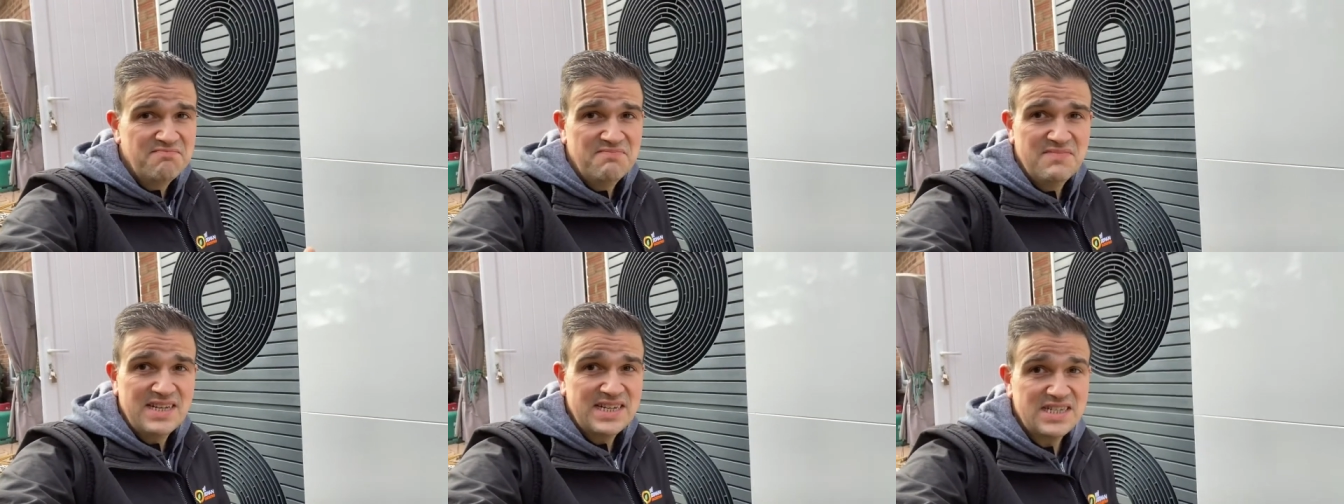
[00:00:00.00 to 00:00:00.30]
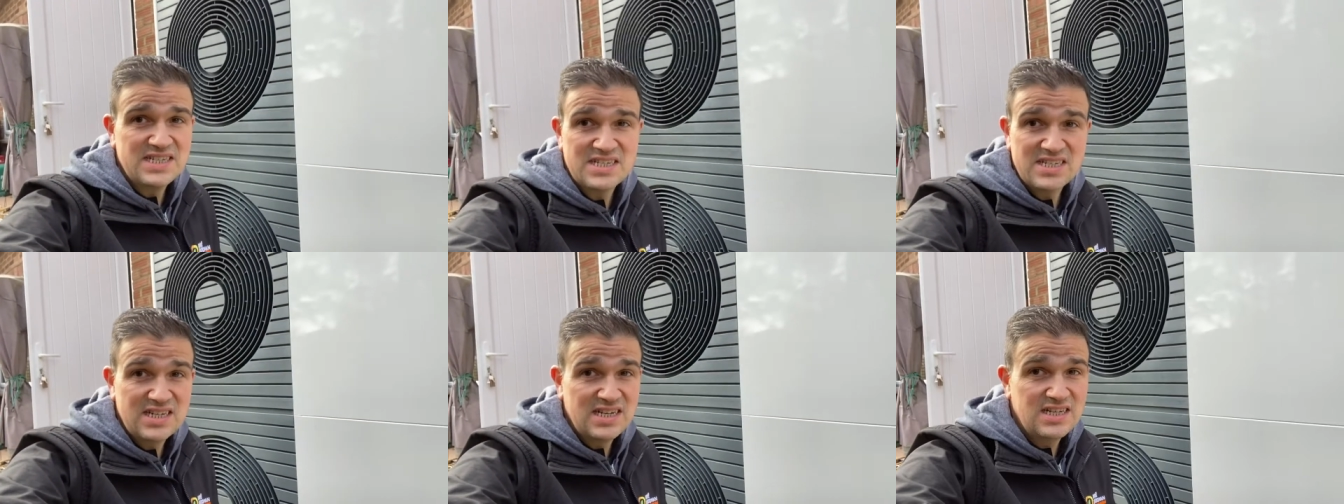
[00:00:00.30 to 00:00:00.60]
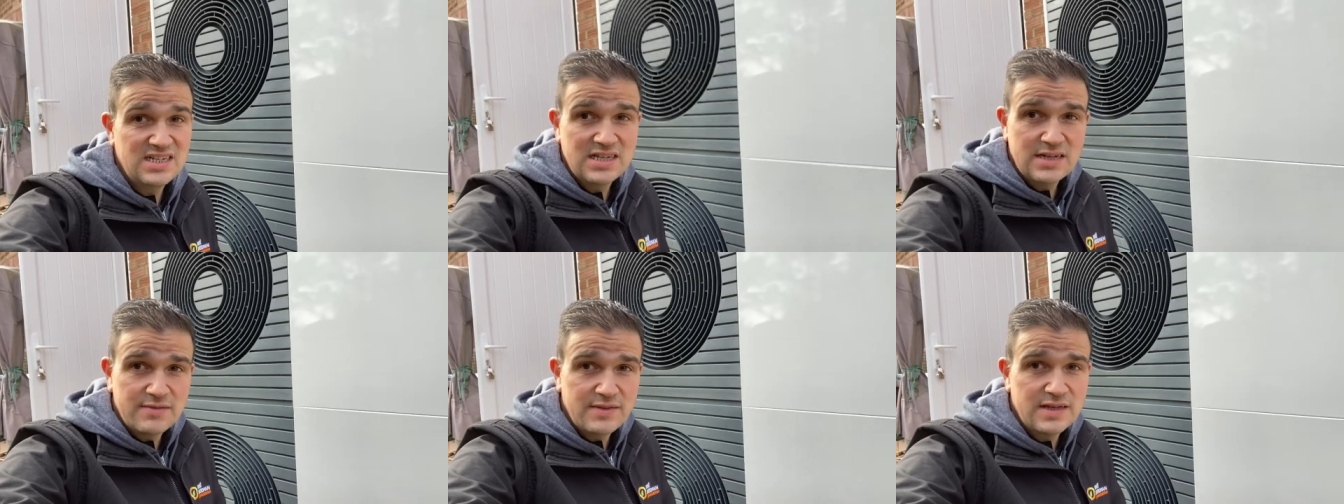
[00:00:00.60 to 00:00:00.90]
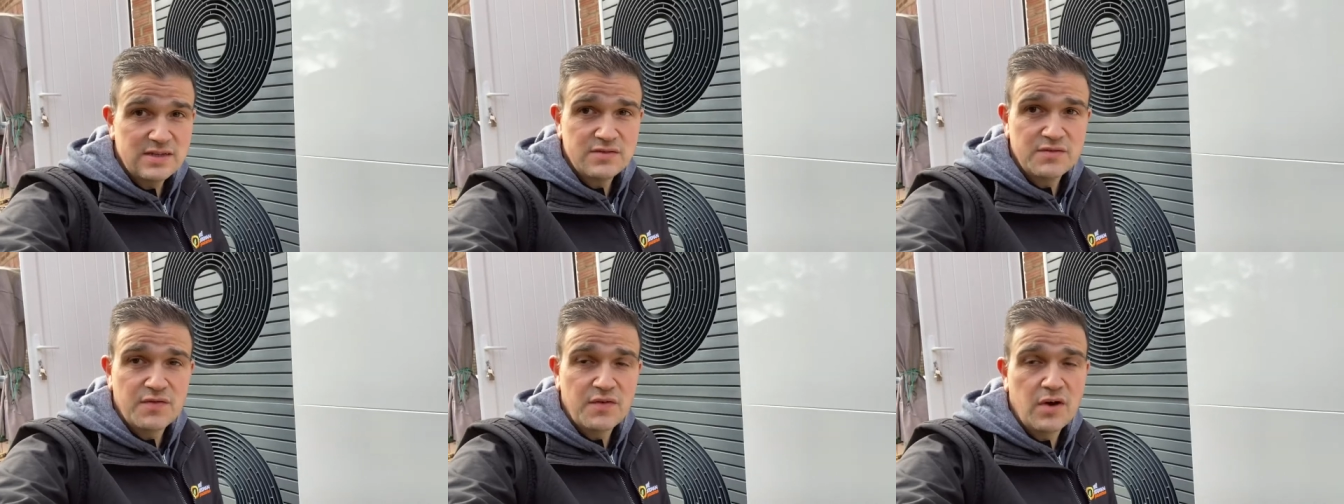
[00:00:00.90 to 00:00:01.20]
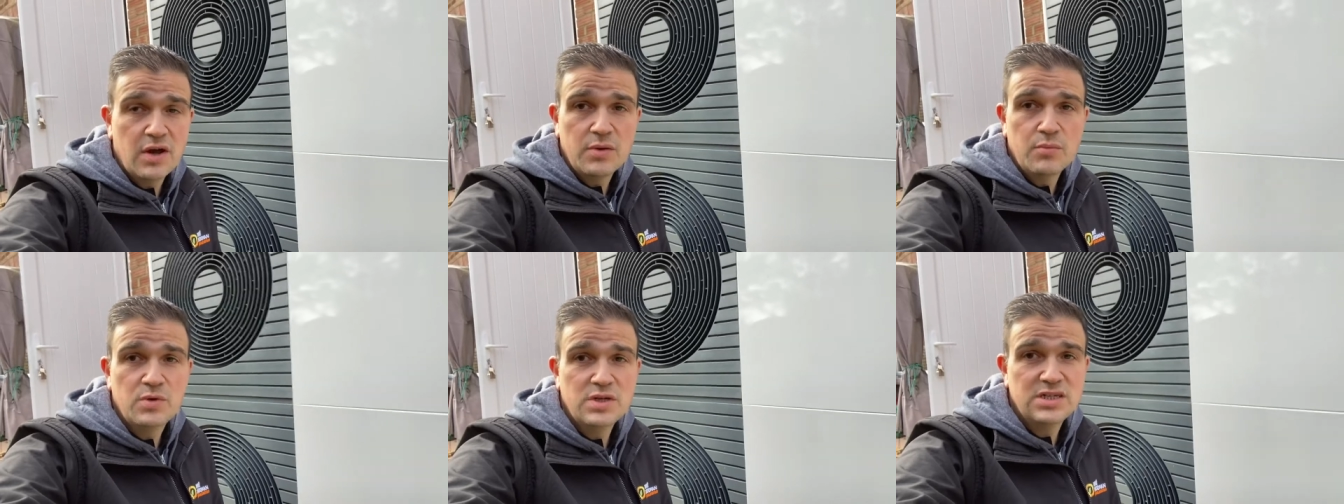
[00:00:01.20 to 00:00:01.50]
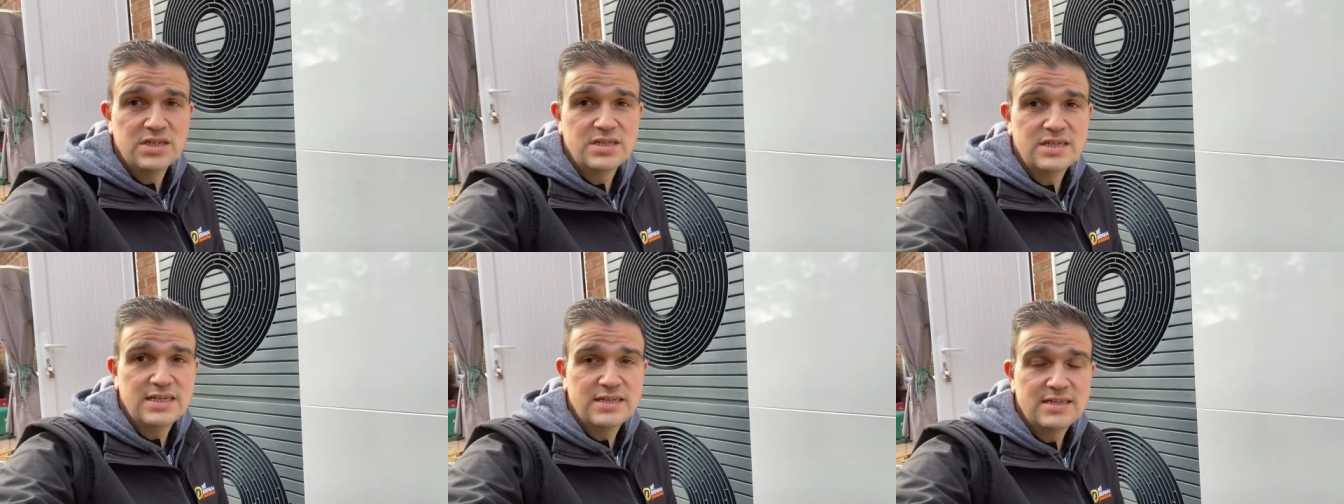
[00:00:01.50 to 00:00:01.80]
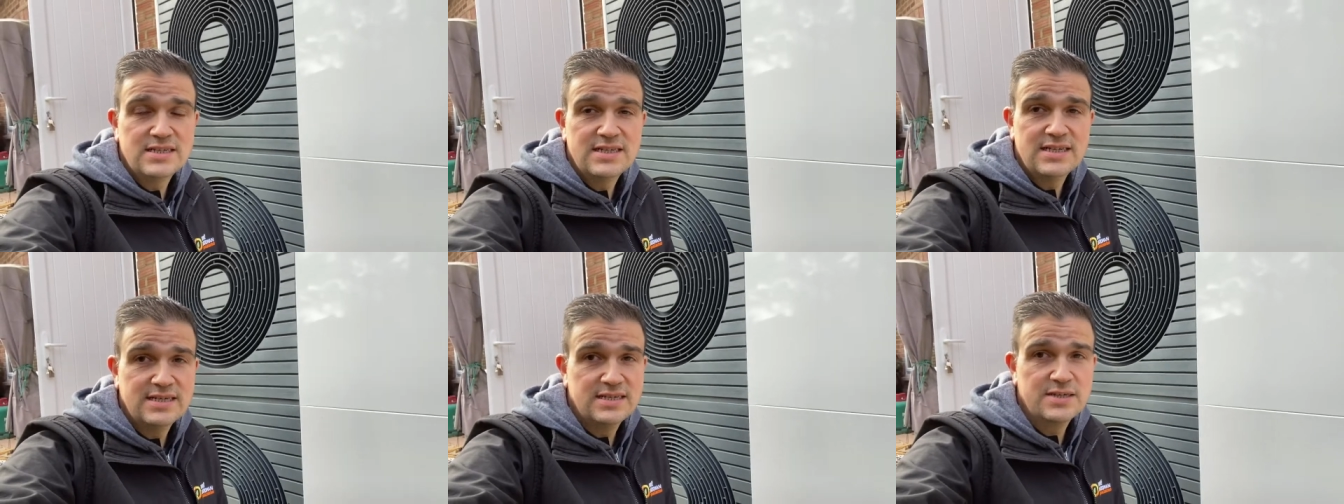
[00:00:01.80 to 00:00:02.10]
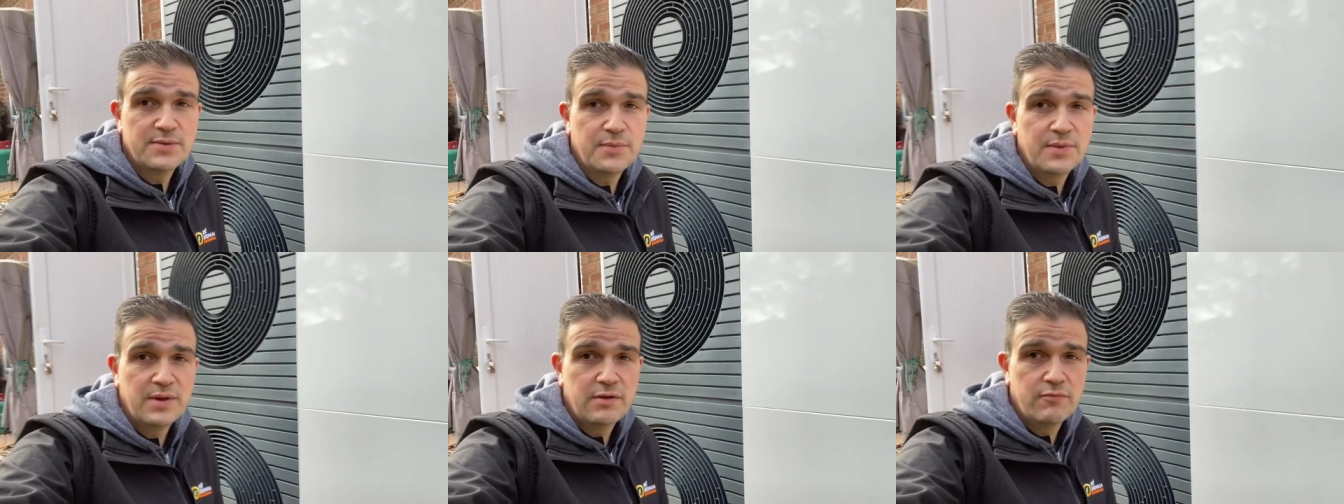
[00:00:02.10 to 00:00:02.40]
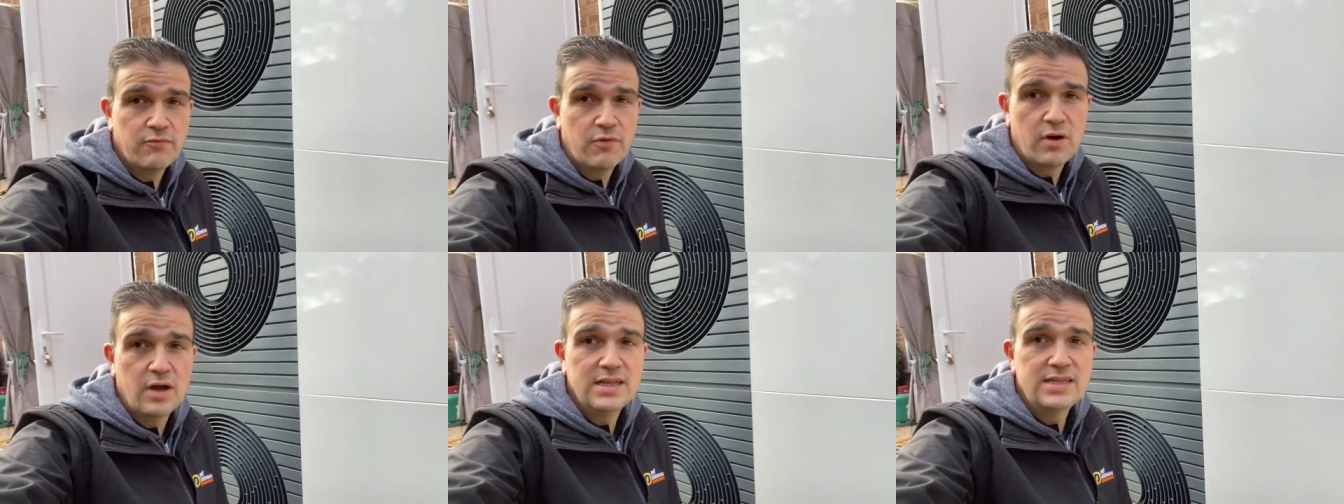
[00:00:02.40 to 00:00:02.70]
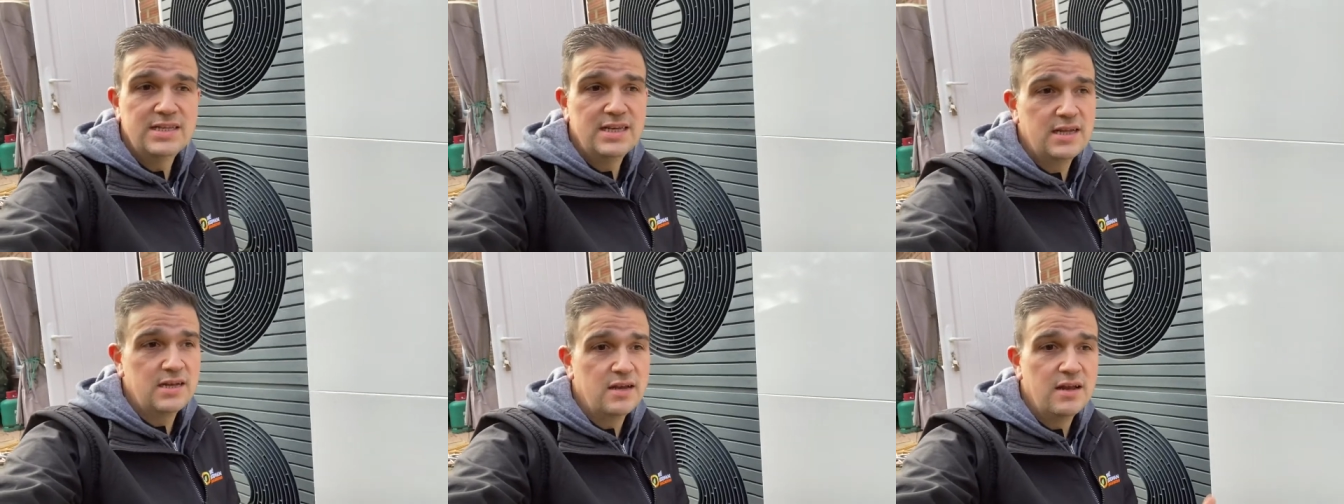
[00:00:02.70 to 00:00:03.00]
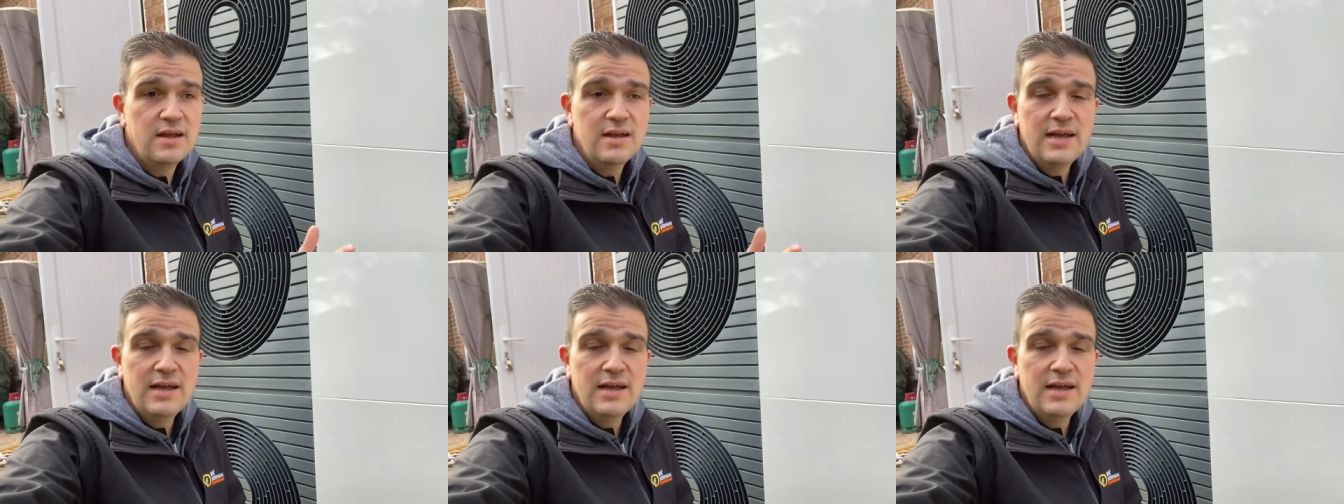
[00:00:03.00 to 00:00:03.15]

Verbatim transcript: They just said, yeah, that's fine. We just need to see something in writing